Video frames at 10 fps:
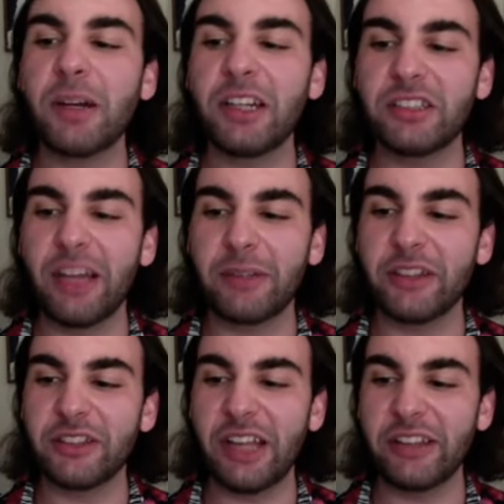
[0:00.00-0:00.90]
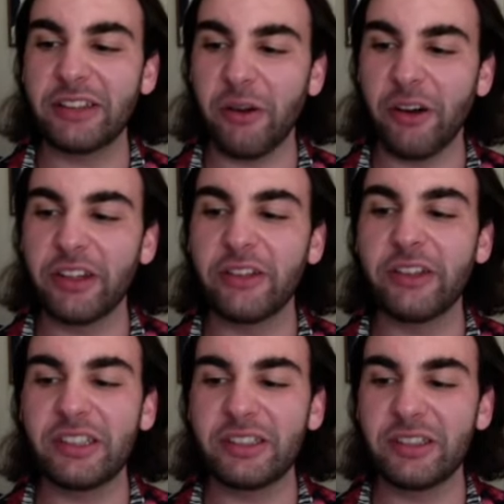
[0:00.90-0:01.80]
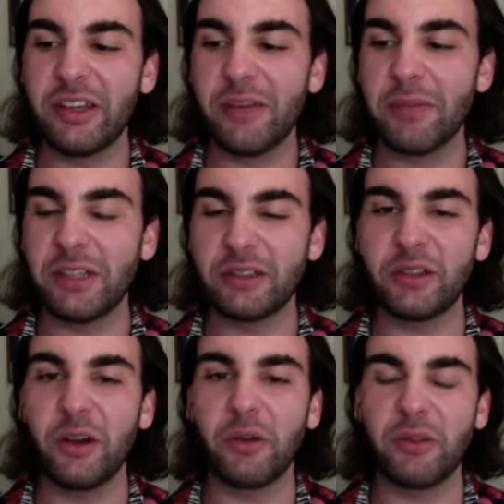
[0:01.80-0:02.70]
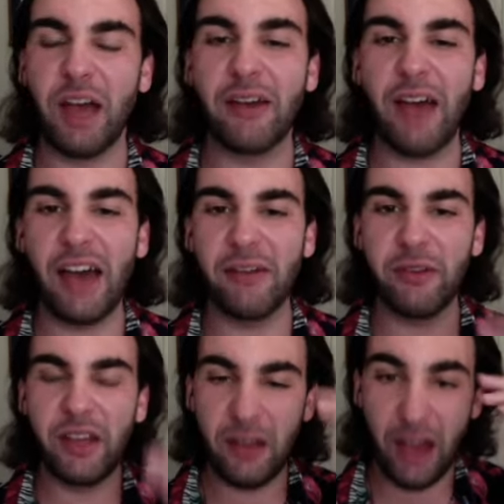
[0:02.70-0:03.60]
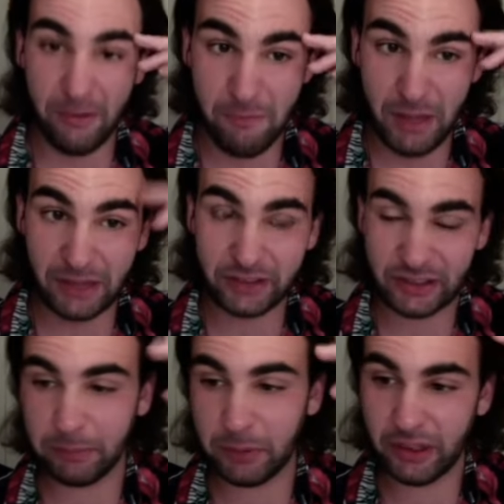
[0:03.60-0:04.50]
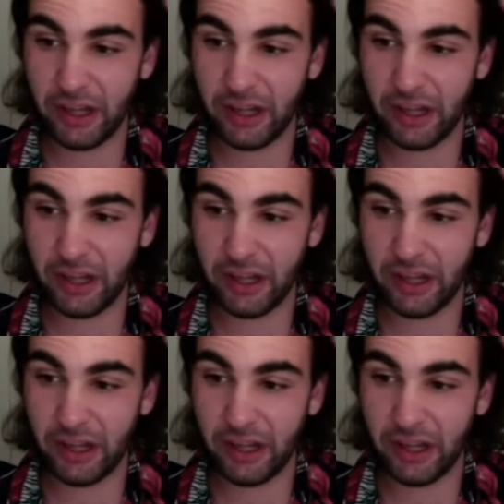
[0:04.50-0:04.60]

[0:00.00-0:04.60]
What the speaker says: In depth. It doesn't have to go on the list because I've mentally put it